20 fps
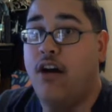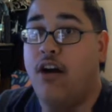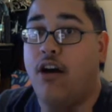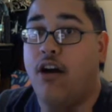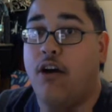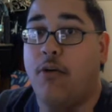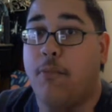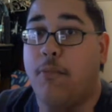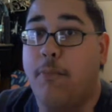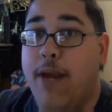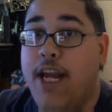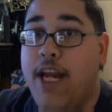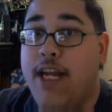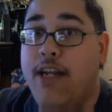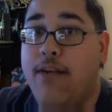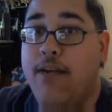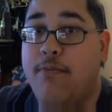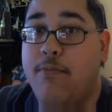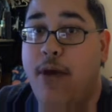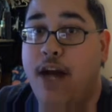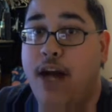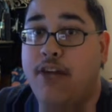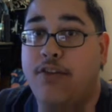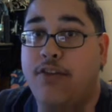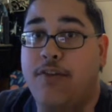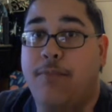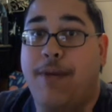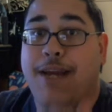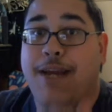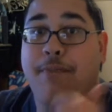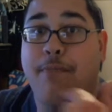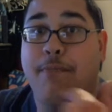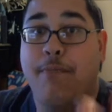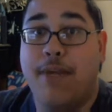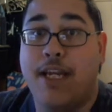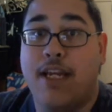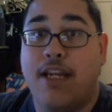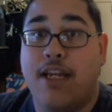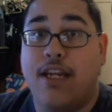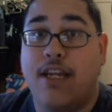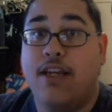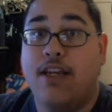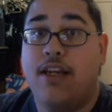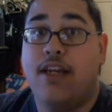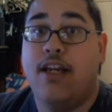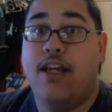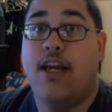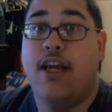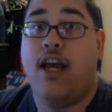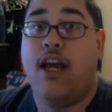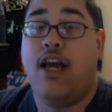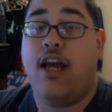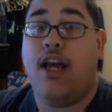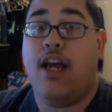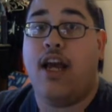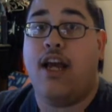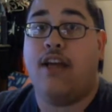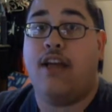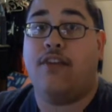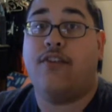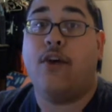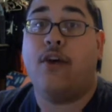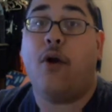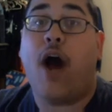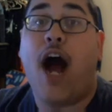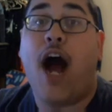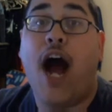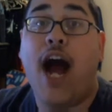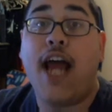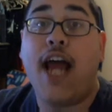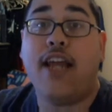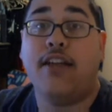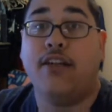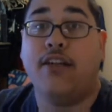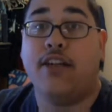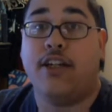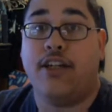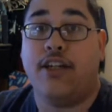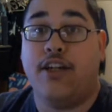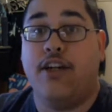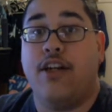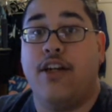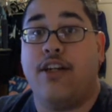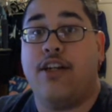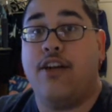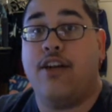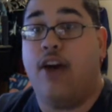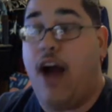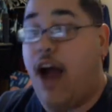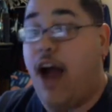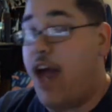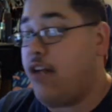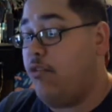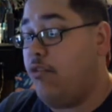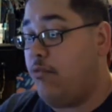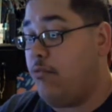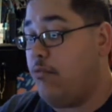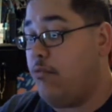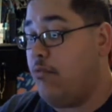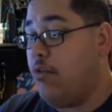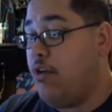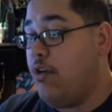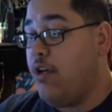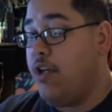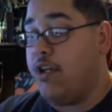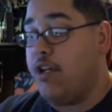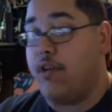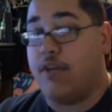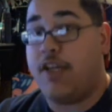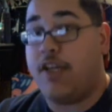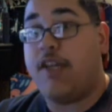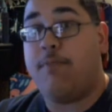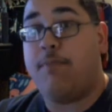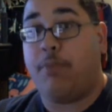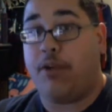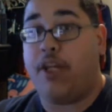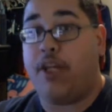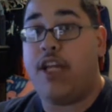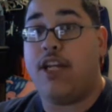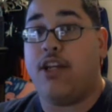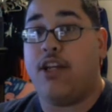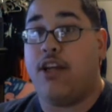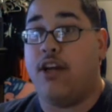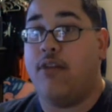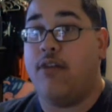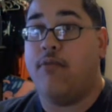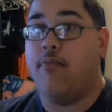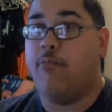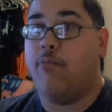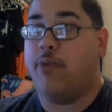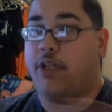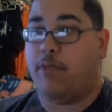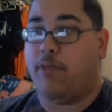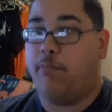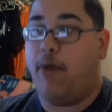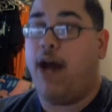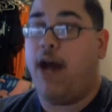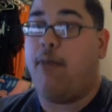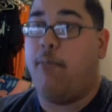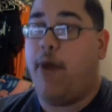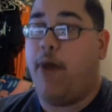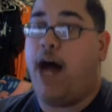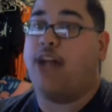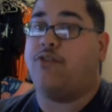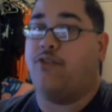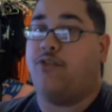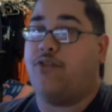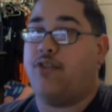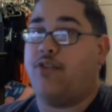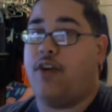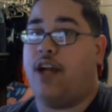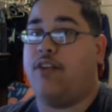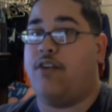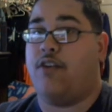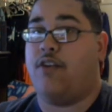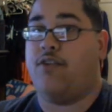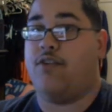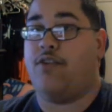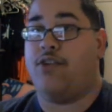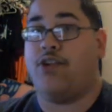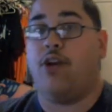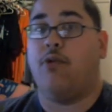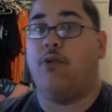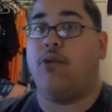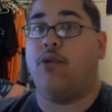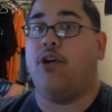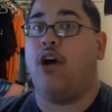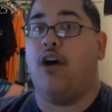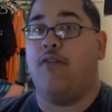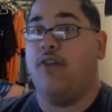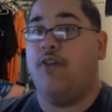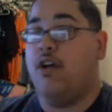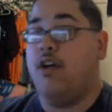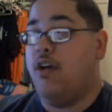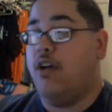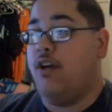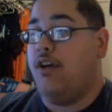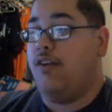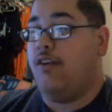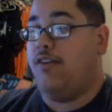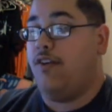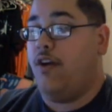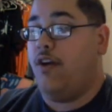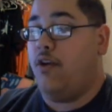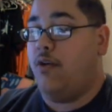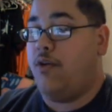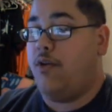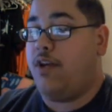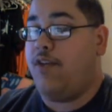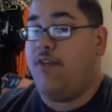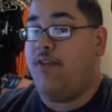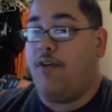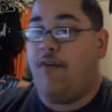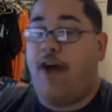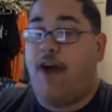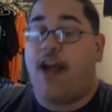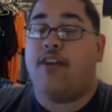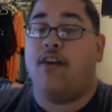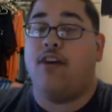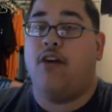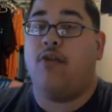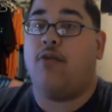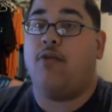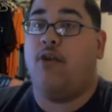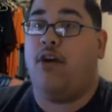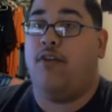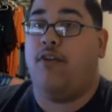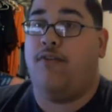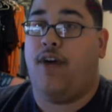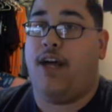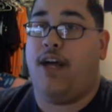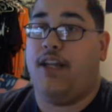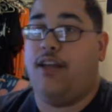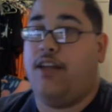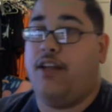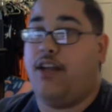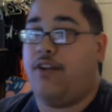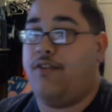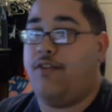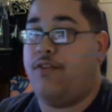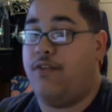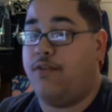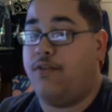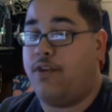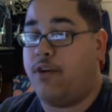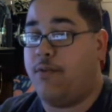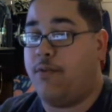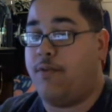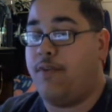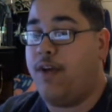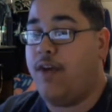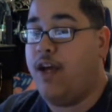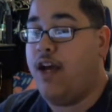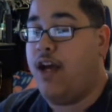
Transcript: are painted models by me. So I look good. I don't. He played good, but my models are out there showing off. So even if I don't qualify in the next 2 tournaments,